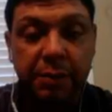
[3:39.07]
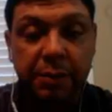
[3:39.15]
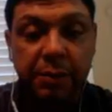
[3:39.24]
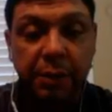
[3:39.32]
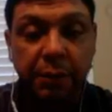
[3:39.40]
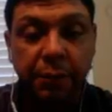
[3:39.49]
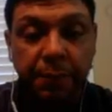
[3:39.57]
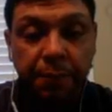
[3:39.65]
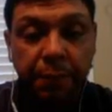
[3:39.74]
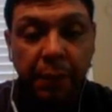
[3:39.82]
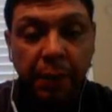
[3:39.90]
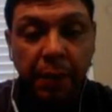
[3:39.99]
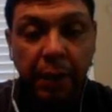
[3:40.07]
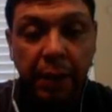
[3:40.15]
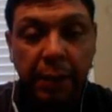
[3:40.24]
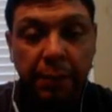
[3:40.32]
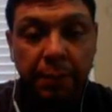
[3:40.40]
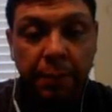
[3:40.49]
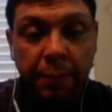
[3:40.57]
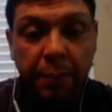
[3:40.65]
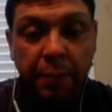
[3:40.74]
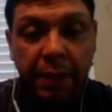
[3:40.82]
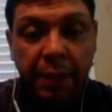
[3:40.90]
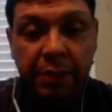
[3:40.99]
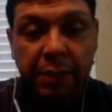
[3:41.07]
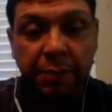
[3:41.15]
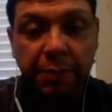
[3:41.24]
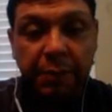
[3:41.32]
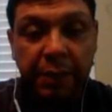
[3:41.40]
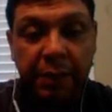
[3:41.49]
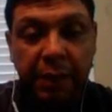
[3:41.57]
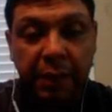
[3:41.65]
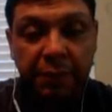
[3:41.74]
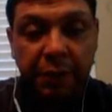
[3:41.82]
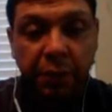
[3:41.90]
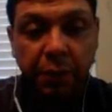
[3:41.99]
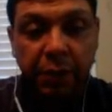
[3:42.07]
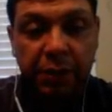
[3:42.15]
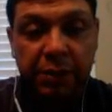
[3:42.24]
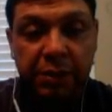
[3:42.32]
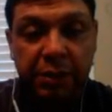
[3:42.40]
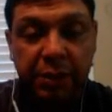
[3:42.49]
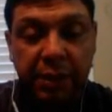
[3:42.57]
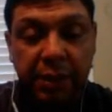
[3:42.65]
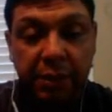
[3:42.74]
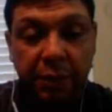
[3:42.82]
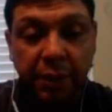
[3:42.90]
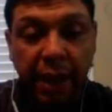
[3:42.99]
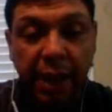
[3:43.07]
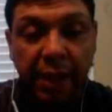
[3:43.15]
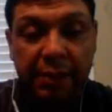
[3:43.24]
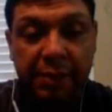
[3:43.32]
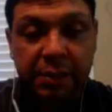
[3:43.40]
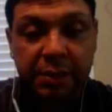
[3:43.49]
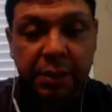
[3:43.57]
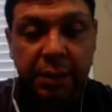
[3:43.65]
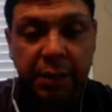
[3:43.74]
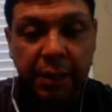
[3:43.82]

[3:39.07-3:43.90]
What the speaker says: And so that's going to be kind of a question that you're asked